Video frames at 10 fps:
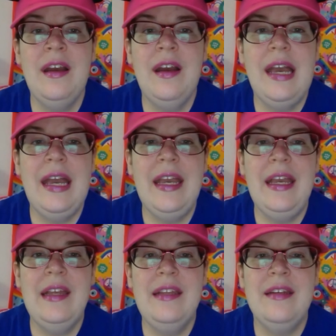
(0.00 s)

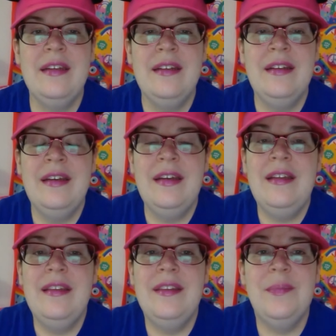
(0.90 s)
and
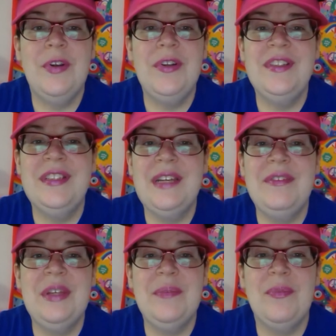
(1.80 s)
the bird
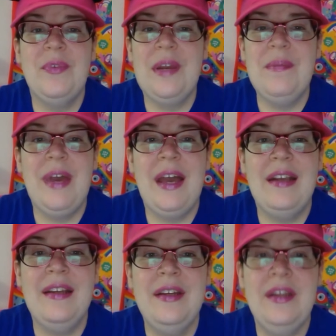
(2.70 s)
saves him right
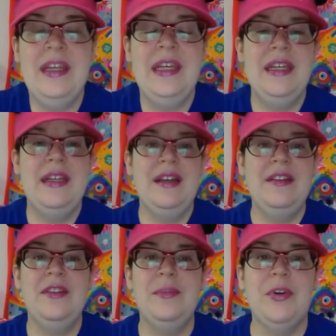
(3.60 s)
back. He
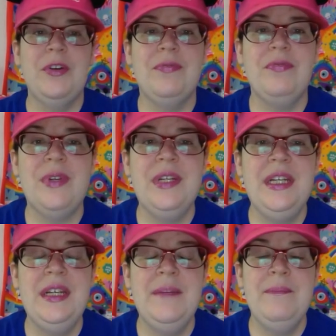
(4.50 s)
cuts the bird
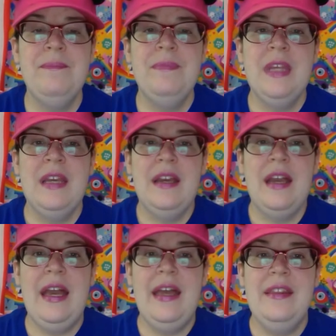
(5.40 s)
free,
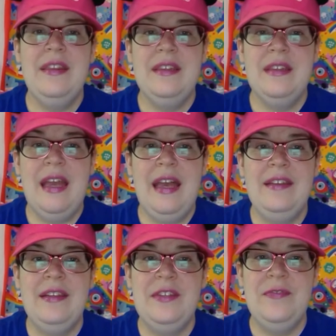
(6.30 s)
and as
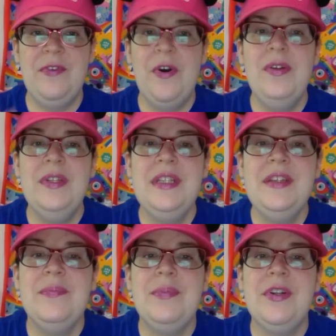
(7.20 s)
he's falling, the
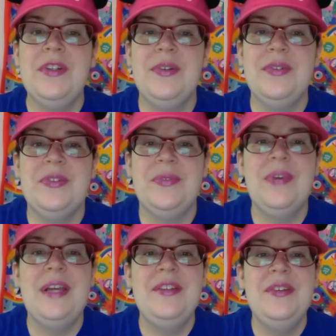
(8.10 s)
bird goes to
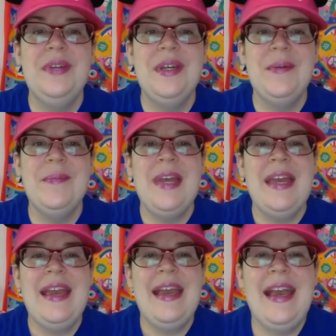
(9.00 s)
rescue him,
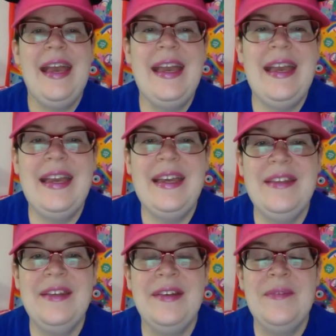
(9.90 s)

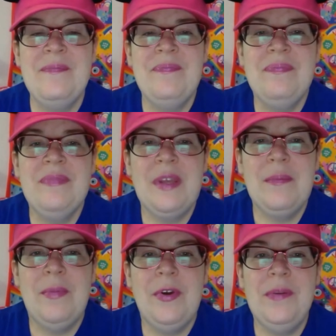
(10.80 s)
and
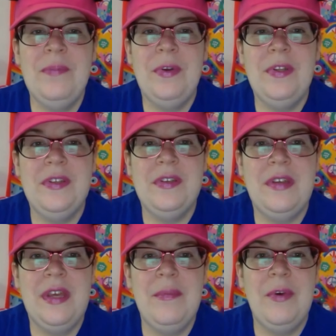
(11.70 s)
bird puts
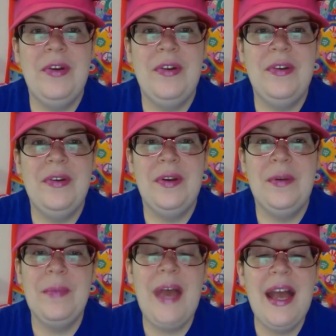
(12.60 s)
him on her
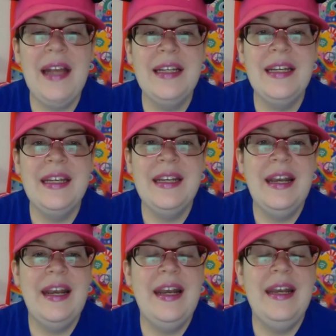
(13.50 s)
back,
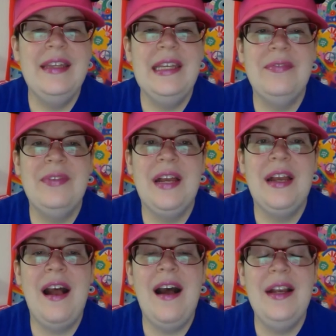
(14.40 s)
and they fly
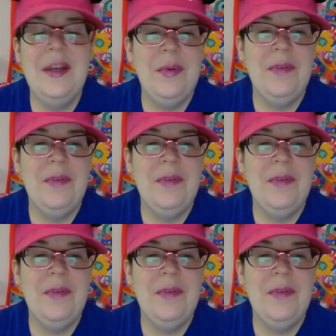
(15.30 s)
high above the